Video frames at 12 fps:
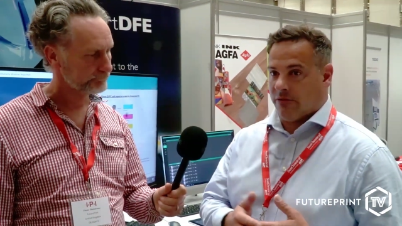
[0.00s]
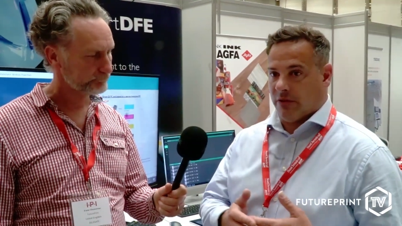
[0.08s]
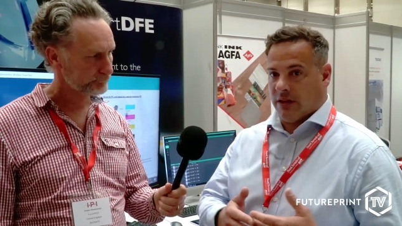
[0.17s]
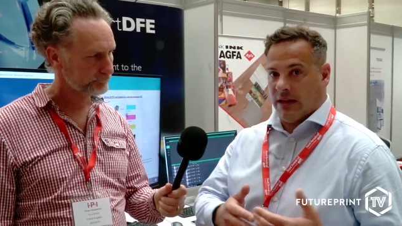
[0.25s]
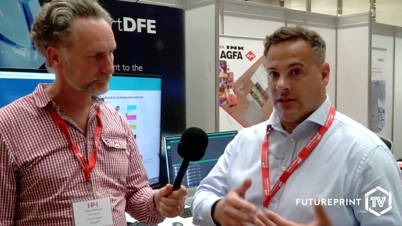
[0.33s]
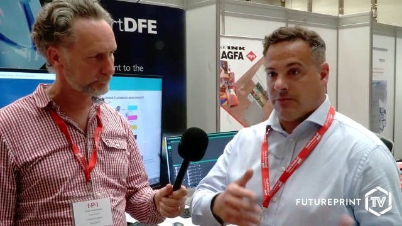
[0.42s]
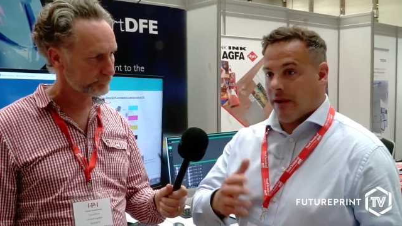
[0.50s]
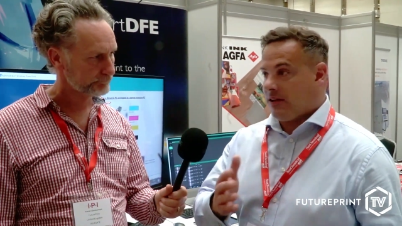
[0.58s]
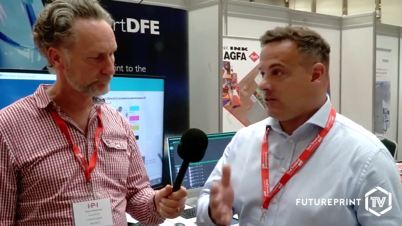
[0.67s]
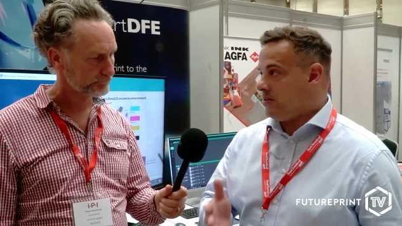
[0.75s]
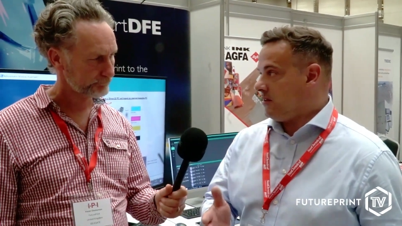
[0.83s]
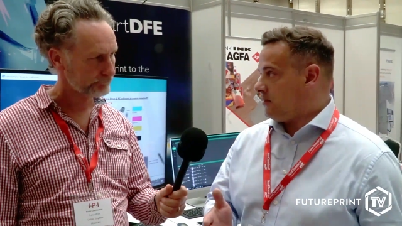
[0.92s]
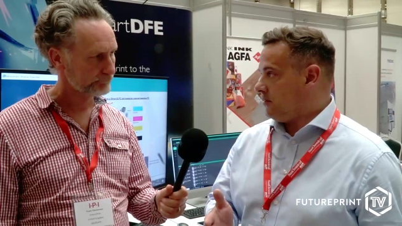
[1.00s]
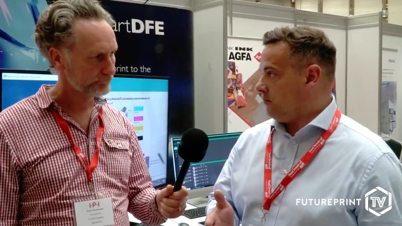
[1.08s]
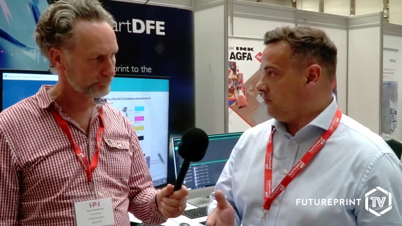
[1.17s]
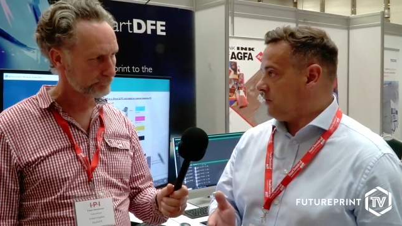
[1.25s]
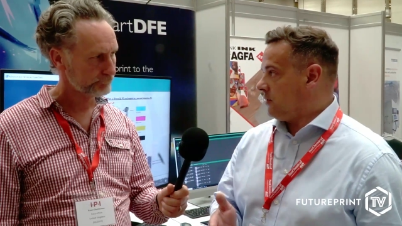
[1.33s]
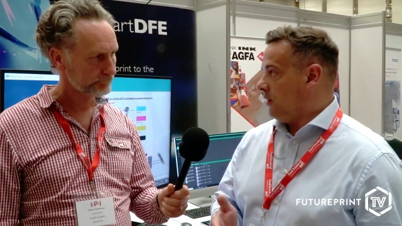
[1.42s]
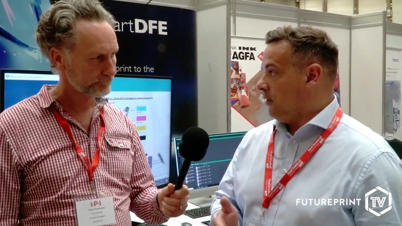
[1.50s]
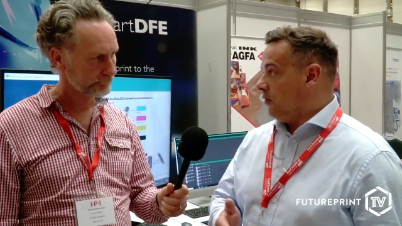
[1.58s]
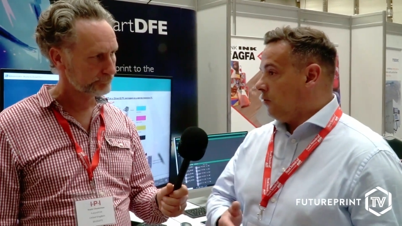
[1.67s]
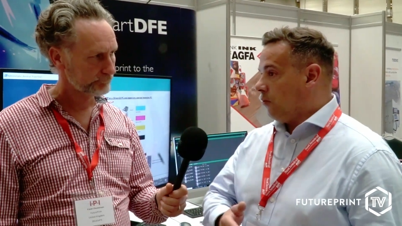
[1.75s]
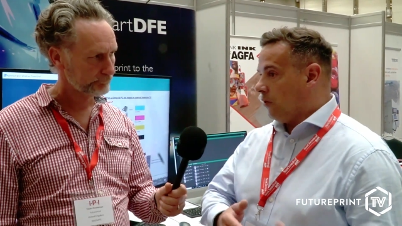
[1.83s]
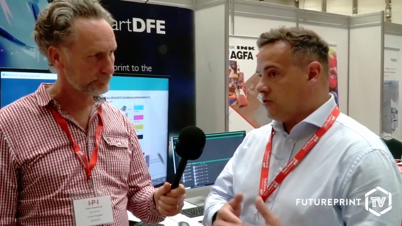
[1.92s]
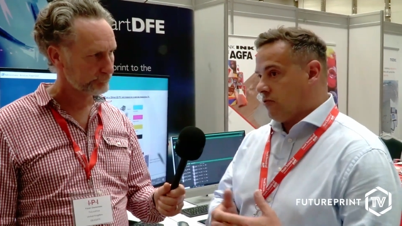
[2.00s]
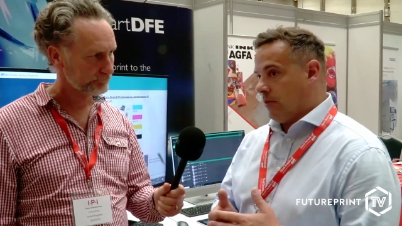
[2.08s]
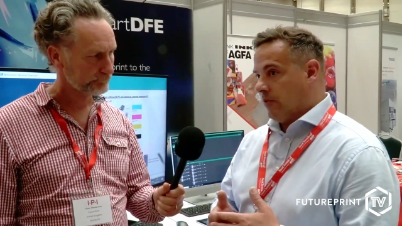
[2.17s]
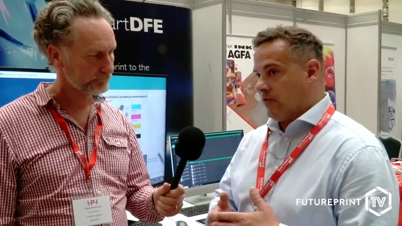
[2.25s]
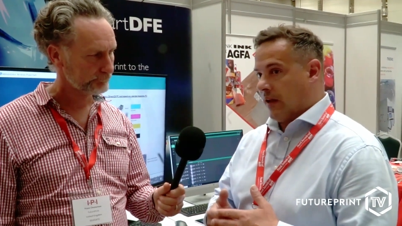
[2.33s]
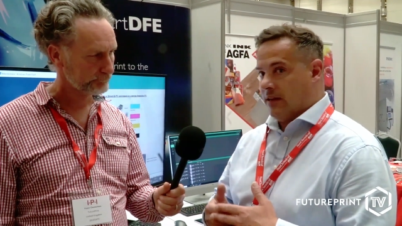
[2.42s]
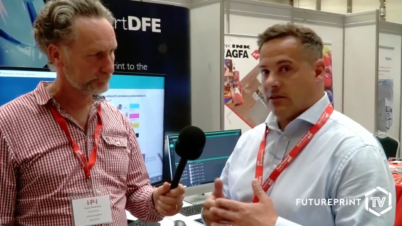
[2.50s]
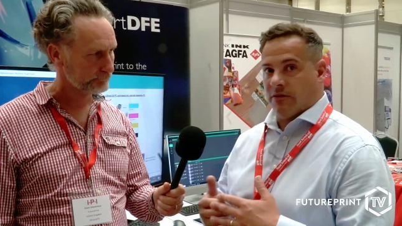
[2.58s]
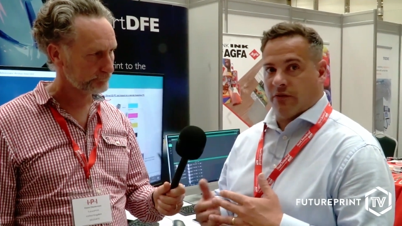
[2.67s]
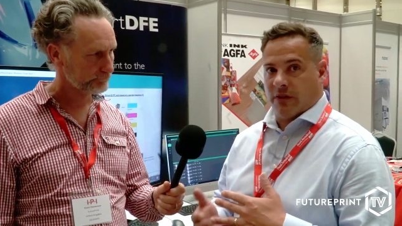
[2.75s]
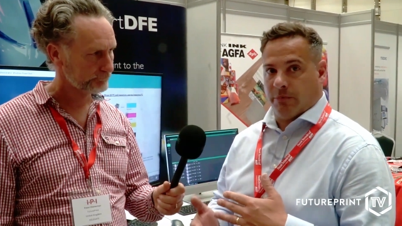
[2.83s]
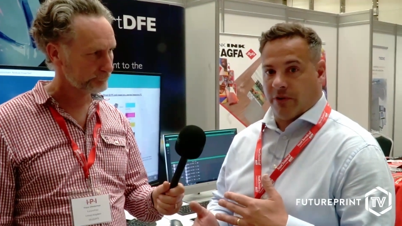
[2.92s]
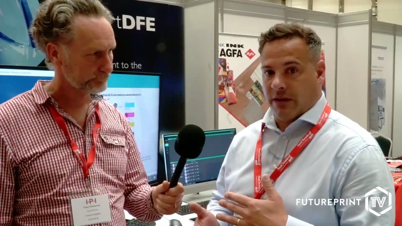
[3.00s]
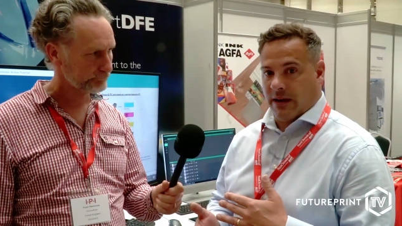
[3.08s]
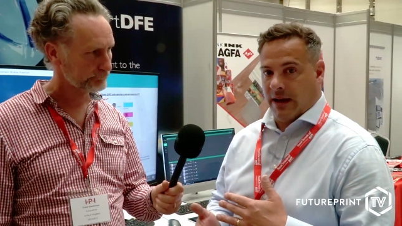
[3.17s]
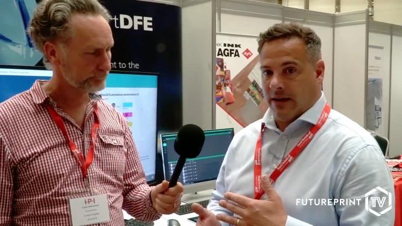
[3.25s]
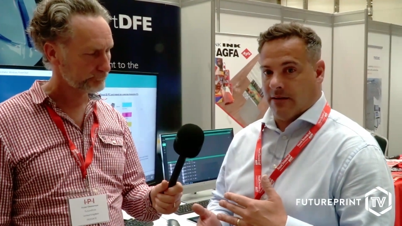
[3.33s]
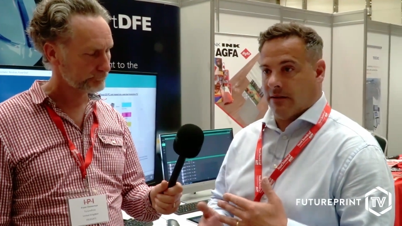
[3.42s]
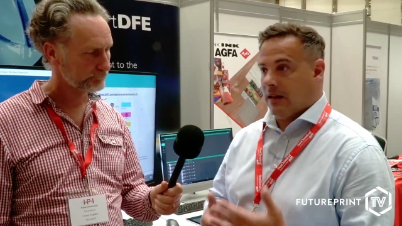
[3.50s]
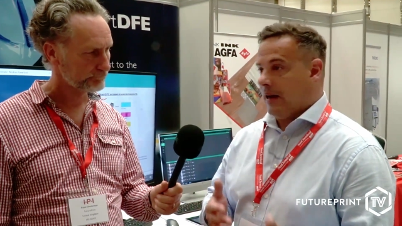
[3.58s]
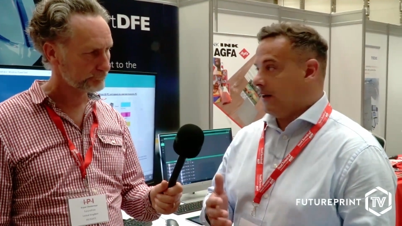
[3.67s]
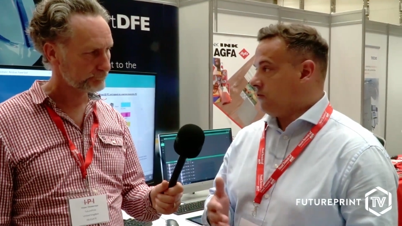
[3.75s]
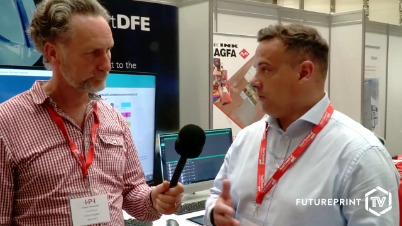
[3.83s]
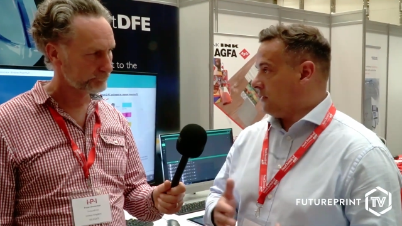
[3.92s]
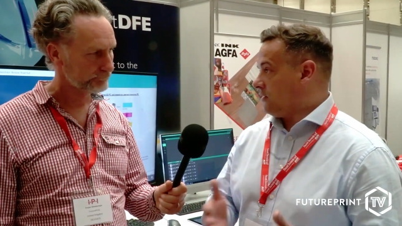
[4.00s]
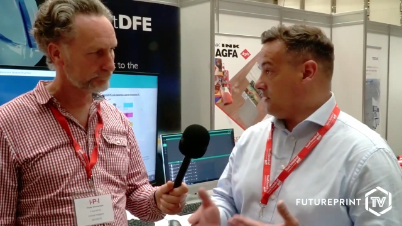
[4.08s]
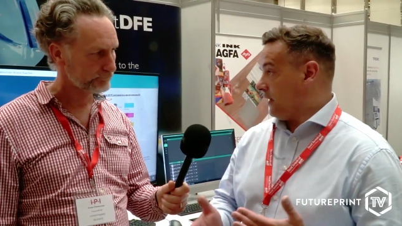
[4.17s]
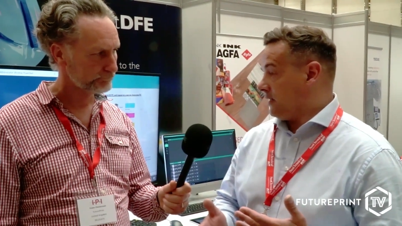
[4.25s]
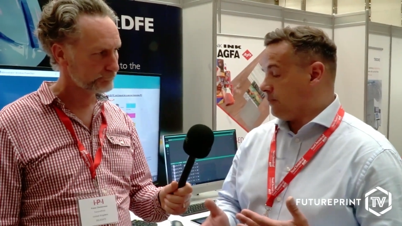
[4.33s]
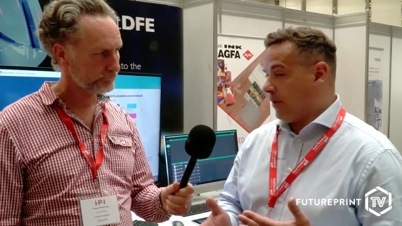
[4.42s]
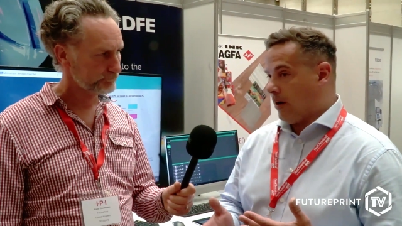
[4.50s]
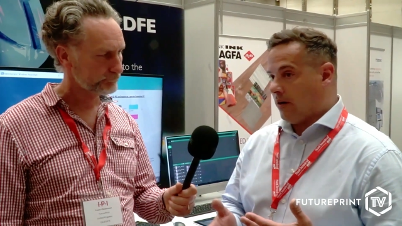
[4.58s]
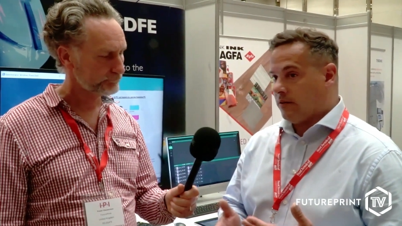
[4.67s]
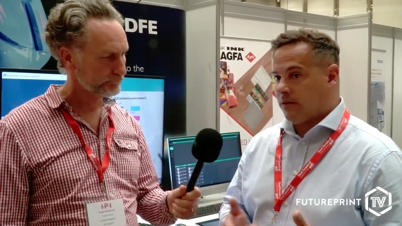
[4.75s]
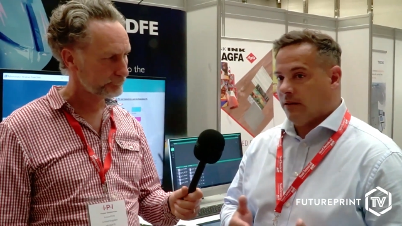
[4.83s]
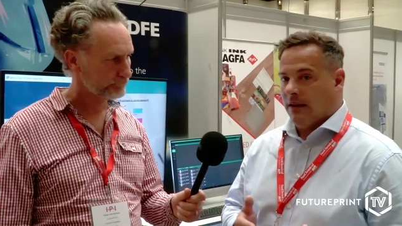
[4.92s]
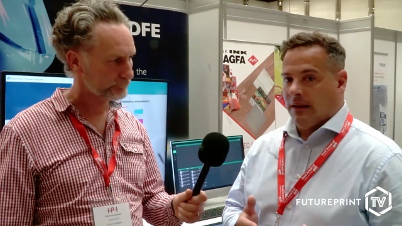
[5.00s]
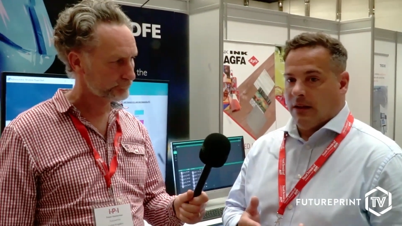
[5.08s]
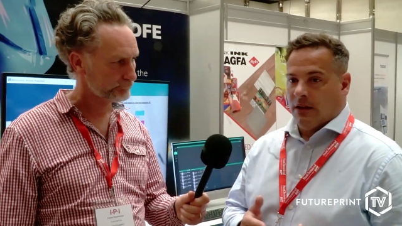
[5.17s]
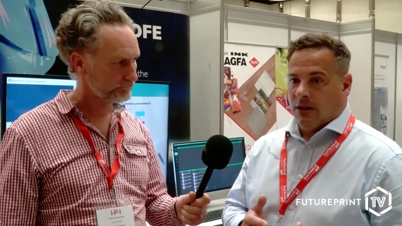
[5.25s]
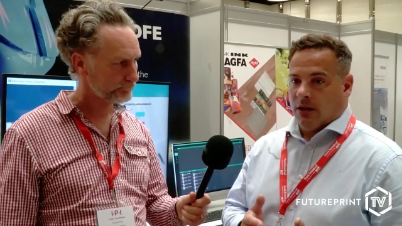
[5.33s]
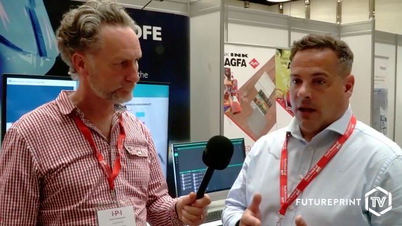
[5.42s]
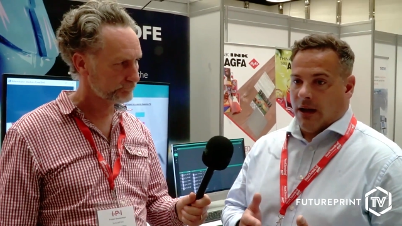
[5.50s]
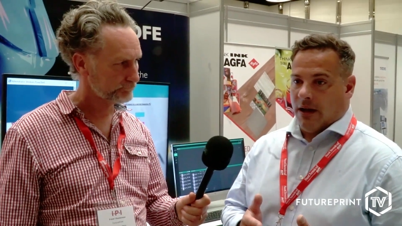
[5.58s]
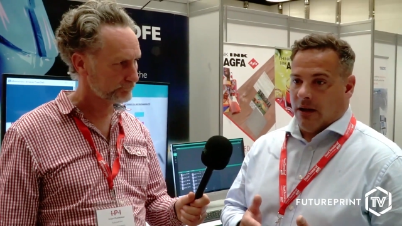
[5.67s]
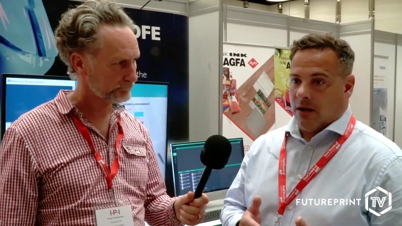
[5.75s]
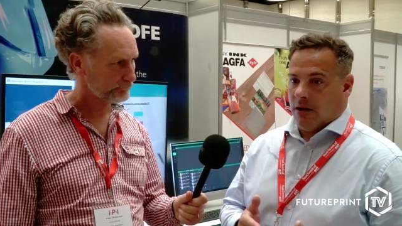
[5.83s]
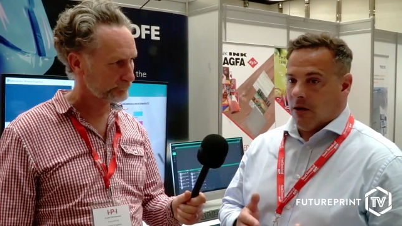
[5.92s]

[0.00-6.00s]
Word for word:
Speaker 1: for the inspection systems, one stream of data for the printhead and the electronics data path, and,